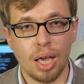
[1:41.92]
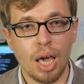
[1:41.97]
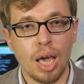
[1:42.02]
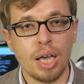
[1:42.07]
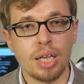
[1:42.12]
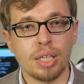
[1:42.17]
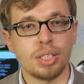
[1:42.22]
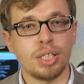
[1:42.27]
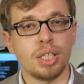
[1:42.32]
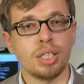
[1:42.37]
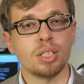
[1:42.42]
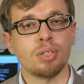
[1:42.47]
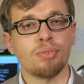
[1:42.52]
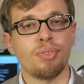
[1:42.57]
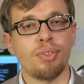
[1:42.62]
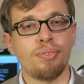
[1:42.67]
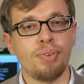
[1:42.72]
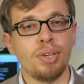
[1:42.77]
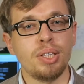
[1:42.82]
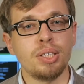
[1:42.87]
Since the
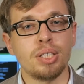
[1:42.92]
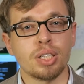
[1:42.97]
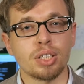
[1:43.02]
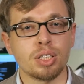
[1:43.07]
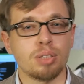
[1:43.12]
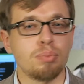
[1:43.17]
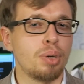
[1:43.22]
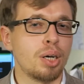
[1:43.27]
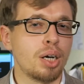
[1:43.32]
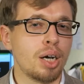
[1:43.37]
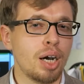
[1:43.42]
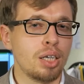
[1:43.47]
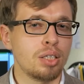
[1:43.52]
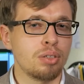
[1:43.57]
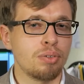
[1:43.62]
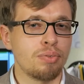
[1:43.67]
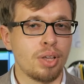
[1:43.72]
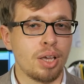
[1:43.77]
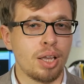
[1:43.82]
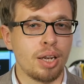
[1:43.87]
physics behind
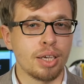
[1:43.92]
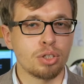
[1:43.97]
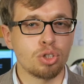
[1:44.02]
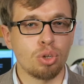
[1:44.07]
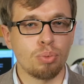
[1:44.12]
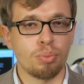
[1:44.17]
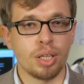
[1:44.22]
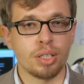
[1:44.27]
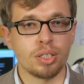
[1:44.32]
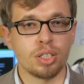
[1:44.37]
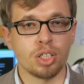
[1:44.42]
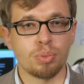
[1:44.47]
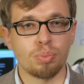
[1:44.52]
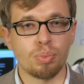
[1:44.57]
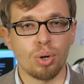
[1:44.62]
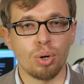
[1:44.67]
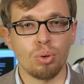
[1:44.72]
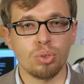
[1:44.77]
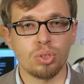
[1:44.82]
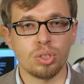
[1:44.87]
the electroluminescence
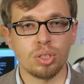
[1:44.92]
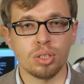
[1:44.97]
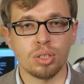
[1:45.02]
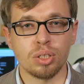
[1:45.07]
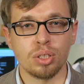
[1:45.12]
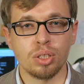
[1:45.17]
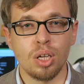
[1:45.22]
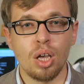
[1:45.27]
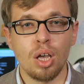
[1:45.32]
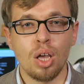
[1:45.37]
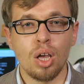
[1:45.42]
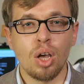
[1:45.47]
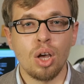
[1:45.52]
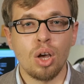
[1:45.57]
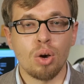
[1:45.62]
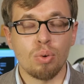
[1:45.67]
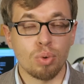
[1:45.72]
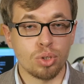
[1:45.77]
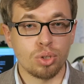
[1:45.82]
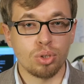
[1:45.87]
process
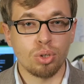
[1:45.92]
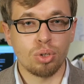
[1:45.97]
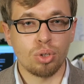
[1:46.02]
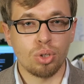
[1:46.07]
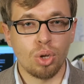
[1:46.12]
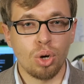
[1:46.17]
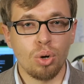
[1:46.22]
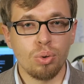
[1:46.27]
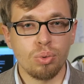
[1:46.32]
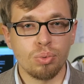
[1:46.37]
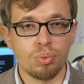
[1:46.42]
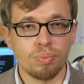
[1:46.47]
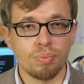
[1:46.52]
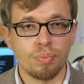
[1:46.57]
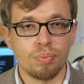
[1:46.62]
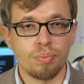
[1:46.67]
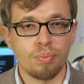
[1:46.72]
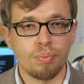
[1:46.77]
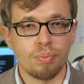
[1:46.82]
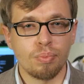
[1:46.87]
was not known,
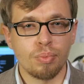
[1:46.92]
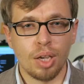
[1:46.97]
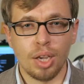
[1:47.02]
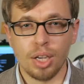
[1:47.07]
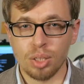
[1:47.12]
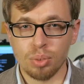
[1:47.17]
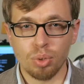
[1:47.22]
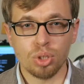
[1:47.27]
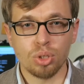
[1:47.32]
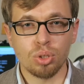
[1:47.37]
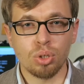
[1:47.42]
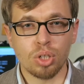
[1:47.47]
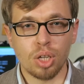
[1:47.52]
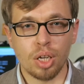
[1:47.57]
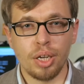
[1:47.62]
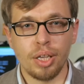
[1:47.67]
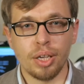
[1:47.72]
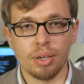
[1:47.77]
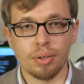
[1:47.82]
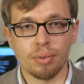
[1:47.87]
it was not
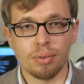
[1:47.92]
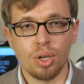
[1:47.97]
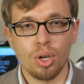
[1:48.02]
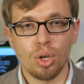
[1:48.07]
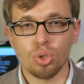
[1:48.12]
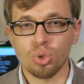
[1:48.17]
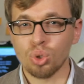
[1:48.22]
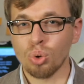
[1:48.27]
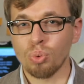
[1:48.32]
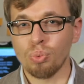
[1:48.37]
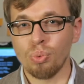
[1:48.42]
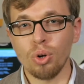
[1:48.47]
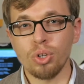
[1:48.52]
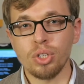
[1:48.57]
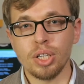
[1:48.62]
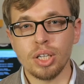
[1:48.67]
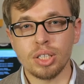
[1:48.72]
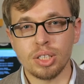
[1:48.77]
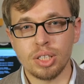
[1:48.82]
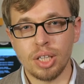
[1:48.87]
clear to what
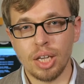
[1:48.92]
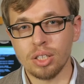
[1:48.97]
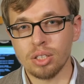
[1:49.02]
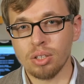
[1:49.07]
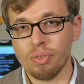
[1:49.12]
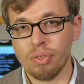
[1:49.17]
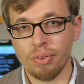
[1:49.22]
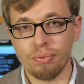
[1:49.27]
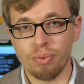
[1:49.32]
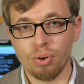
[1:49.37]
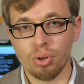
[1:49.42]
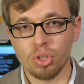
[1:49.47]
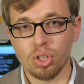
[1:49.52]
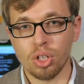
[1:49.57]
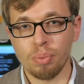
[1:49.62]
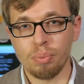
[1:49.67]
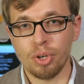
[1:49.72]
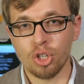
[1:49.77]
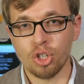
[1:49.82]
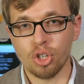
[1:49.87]
extent the photon
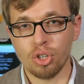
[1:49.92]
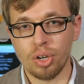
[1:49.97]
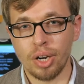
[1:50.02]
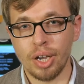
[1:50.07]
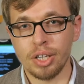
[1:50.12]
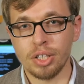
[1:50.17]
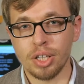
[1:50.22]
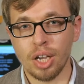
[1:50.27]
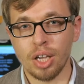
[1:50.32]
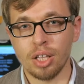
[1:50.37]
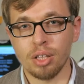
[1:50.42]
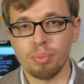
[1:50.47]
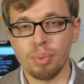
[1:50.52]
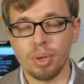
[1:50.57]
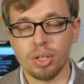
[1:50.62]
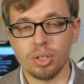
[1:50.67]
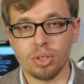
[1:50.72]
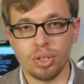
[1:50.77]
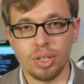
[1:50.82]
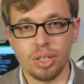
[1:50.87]
emission rate can be
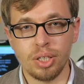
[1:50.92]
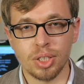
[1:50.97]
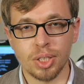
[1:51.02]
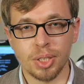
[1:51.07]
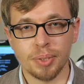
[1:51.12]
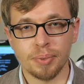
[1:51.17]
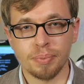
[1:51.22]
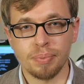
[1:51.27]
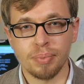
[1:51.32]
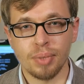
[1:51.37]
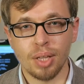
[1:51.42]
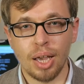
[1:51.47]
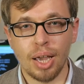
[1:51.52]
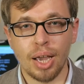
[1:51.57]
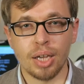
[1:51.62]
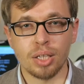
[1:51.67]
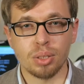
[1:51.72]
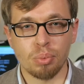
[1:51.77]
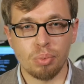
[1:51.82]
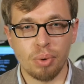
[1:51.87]
increased
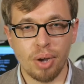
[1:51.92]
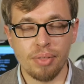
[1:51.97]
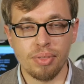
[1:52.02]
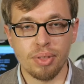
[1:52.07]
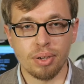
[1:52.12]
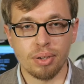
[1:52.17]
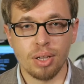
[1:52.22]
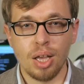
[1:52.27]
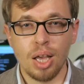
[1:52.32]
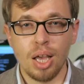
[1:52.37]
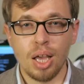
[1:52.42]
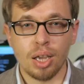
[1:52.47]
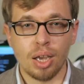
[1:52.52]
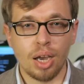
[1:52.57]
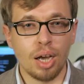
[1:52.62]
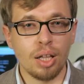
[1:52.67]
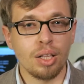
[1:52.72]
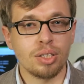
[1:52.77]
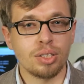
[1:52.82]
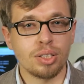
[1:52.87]
and whether
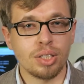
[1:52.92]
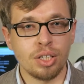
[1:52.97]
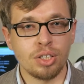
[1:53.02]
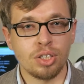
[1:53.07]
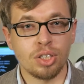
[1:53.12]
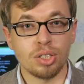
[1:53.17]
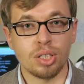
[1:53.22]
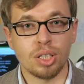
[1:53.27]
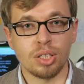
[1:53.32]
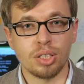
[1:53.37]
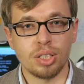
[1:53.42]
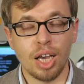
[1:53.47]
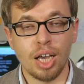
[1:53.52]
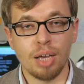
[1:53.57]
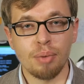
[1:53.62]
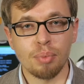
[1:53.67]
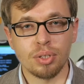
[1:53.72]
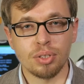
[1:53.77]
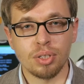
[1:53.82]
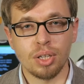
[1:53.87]
color centers in
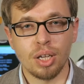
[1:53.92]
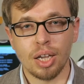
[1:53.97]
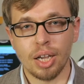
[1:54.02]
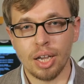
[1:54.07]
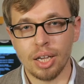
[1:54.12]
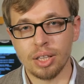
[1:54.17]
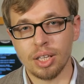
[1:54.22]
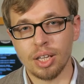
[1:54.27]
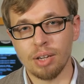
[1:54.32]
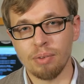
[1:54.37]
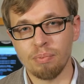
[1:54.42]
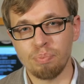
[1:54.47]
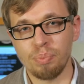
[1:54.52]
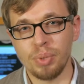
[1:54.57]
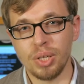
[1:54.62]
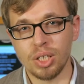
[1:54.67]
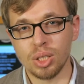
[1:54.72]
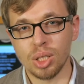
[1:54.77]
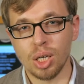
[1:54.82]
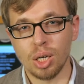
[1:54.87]
diamond can
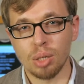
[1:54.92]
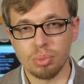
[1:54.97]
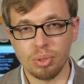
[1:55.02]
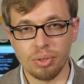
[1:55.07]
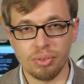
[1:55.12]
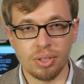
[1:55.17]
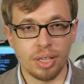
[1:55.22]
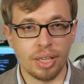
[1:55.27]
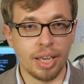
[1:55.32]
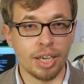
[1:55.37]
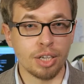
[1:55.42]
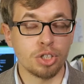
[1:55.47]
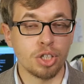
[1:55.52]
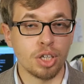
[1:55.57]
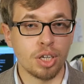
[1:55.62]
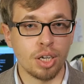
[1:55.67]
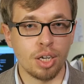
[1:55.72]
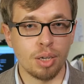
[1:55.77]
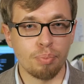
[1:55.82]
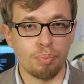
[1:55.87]
compete with
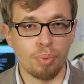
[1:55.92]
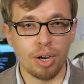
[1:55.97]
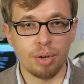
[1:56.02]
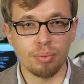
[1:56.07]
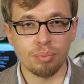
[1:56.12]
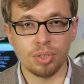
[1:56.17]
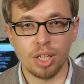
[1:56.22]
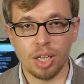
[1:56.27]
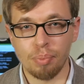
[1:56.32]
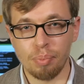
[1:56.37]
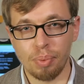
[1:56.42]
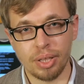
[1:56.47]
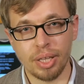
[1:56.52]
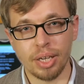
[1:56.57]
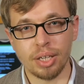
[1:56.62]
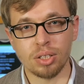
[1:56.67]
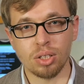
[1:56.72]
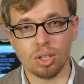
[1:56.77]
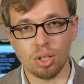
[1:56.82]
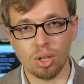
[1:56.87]
electrically pumped
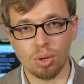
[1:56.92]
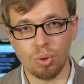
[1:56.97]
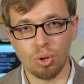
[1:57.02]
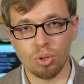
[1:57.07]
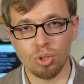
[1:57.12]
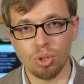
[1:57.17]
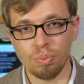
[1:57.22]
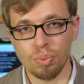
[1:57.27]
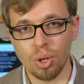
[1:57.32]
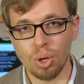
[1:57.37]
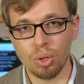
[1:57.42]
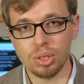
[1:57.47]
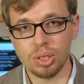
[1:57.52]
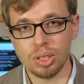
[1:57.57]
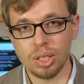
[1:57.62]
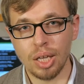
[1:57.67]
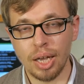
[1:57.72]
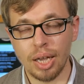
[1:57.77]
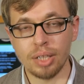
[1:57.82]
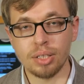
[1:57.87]
epitaxial quantum dots
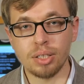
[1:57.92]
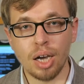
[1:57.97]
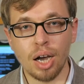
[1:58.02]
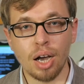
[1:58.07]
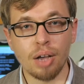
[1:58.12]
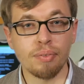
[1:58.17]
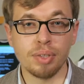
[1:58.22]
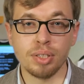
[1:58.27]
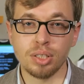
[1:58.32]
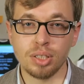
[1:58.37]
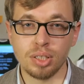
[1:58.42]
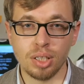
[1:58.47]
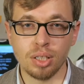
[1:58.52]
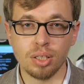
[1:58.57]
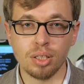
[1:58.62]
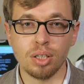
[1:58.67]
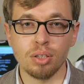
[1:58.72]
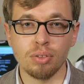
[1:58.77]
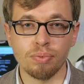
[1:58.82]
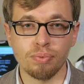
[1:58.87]
and other
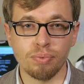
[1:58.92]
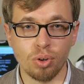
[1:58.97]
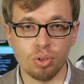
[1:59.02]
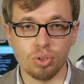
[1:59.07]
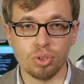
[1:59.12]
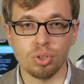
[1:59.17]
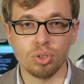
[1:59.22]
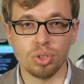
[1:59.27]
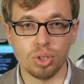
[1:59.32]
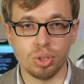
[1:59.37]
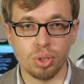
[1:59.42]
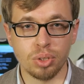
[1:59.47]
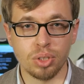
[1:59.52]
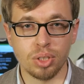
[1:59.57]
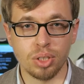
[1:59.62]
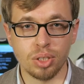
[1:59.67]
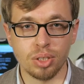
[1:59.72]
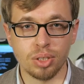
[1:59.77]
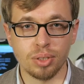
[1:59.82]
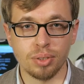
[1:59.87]
single photon
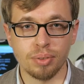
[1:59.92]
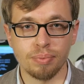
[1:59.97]
sources.